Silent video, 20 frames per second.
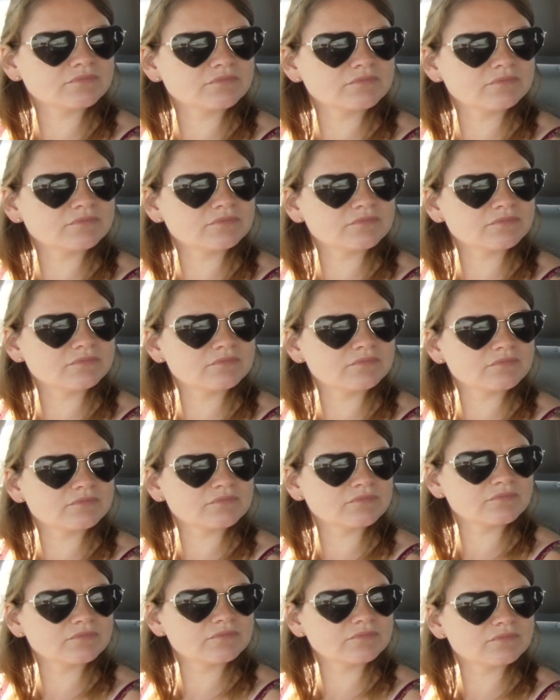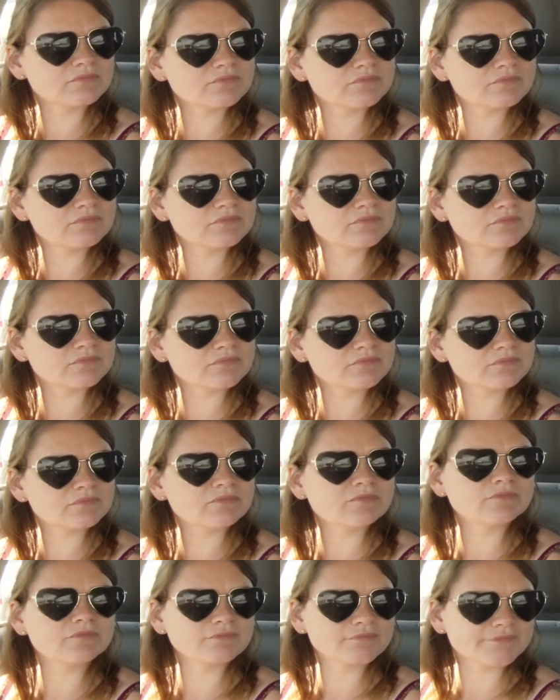
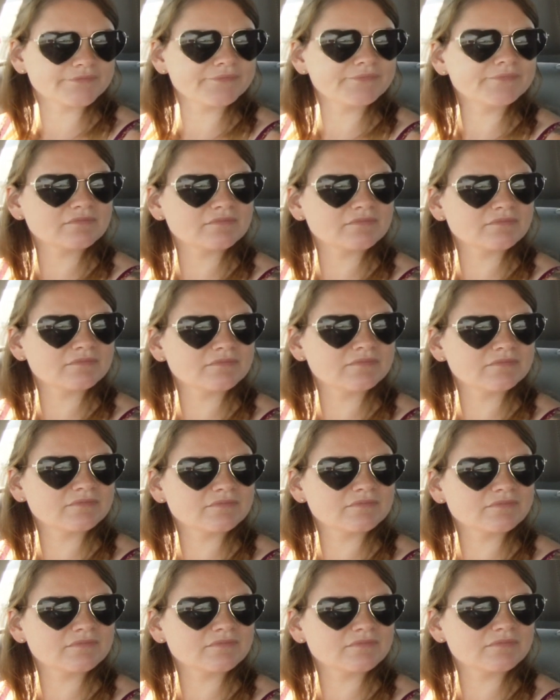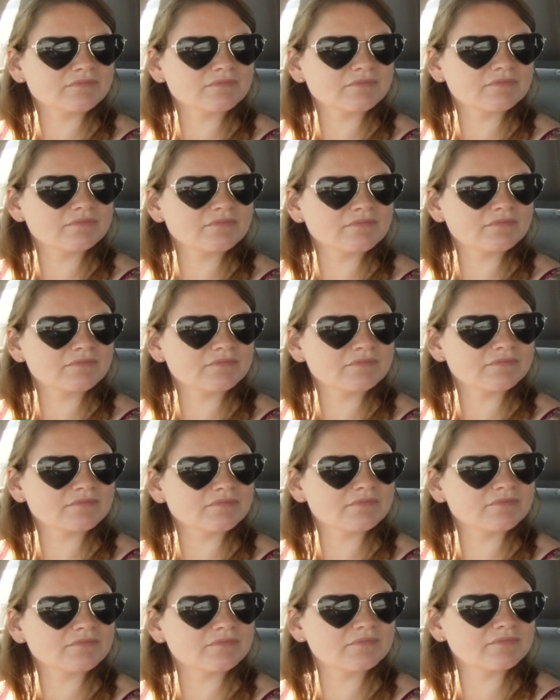
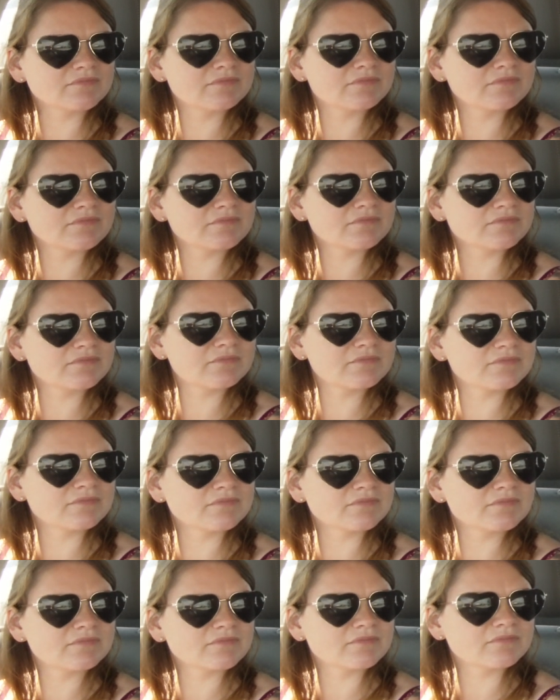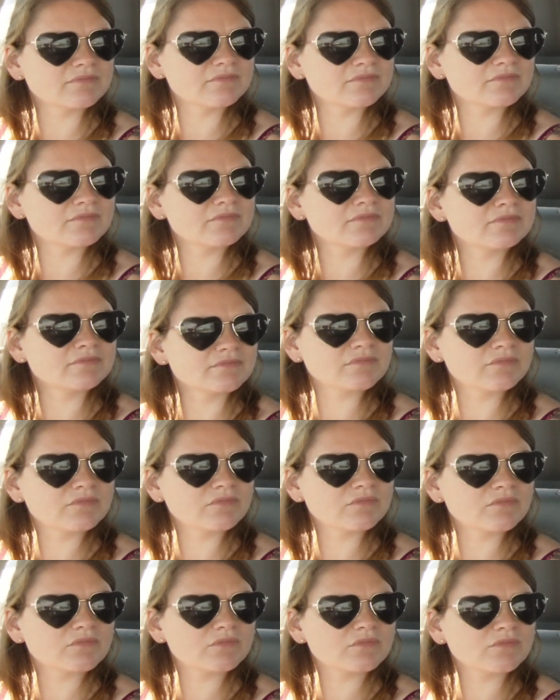
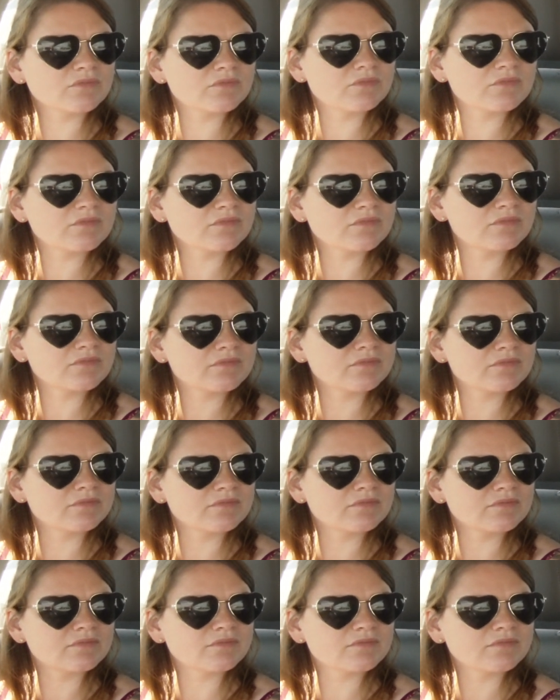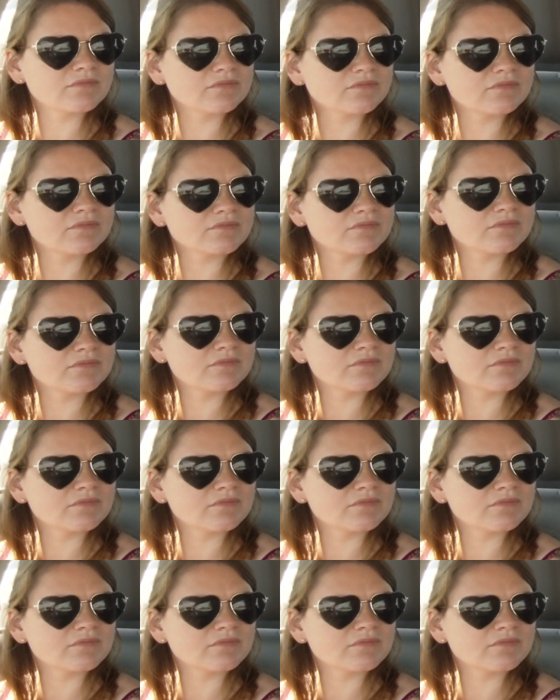(not speaking)